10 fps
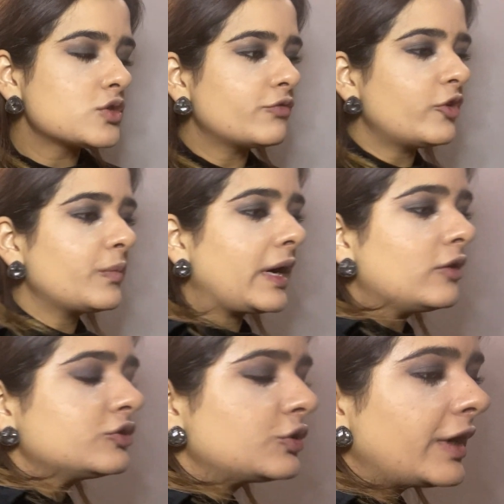for
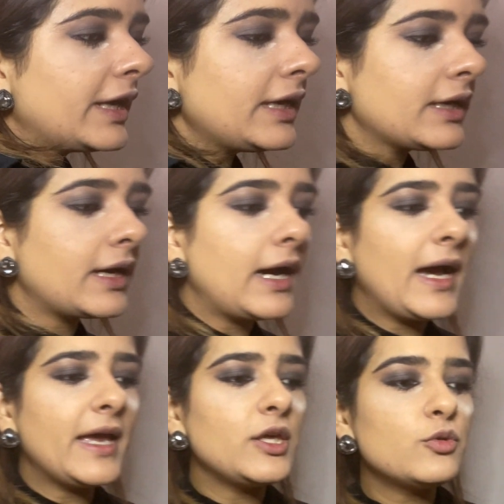brows today,
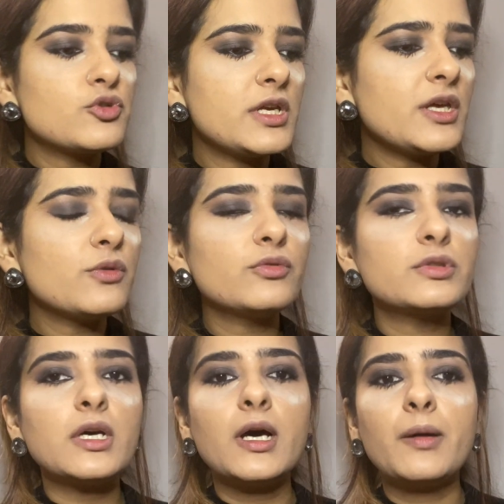I usually use
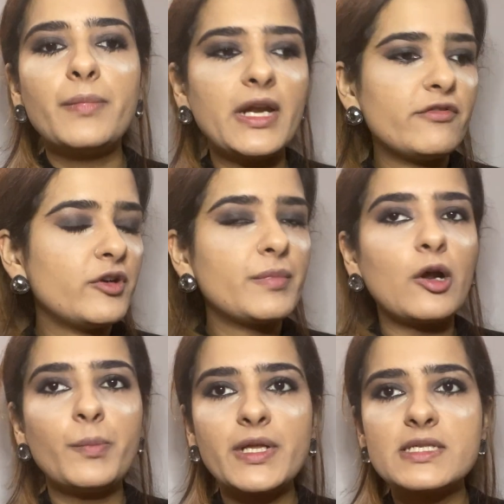Benefit
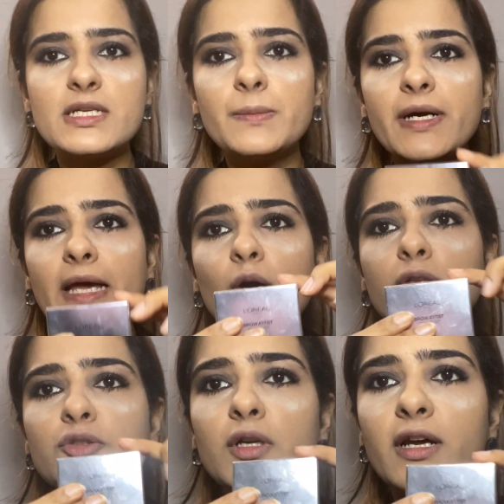Brow Pencil, but I
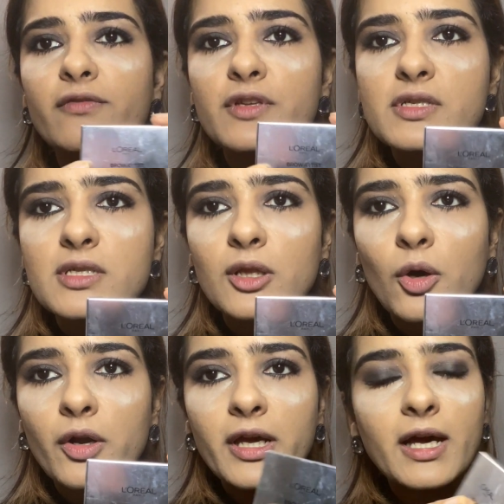also love this
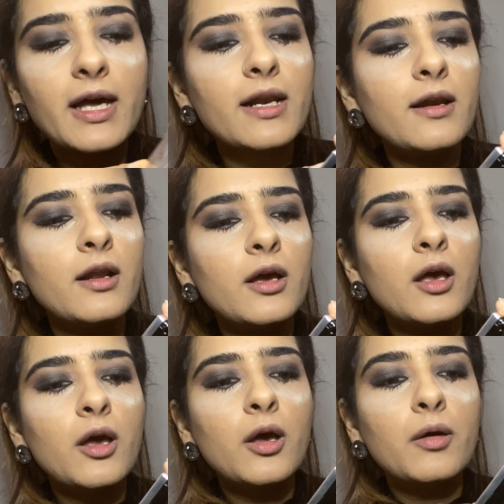L'Oreal
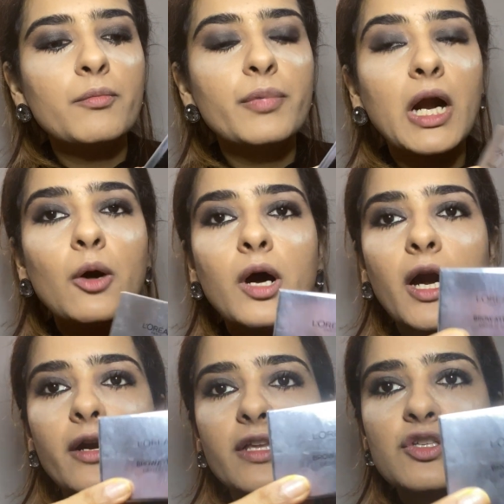Brow
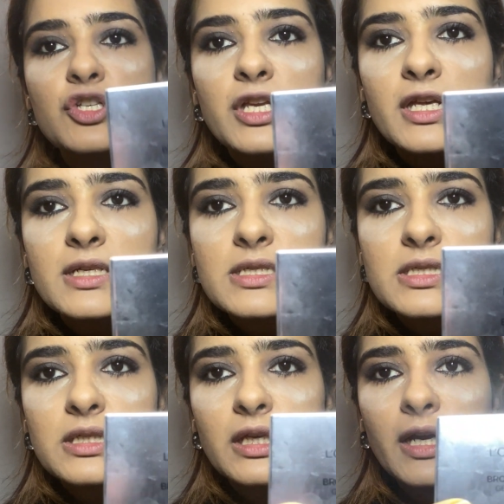Artist Genius
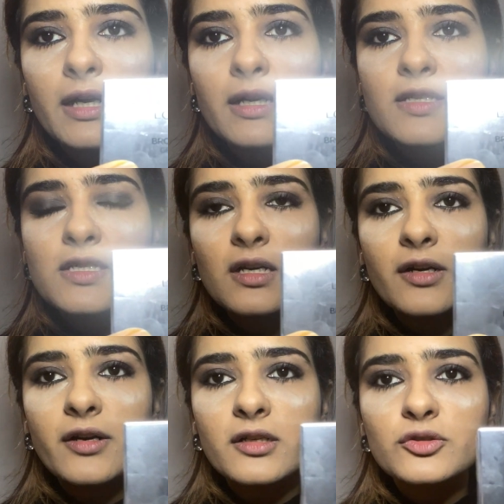Kit. It's a
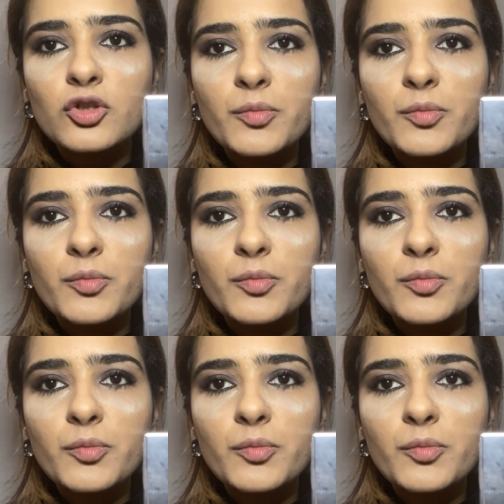drugstore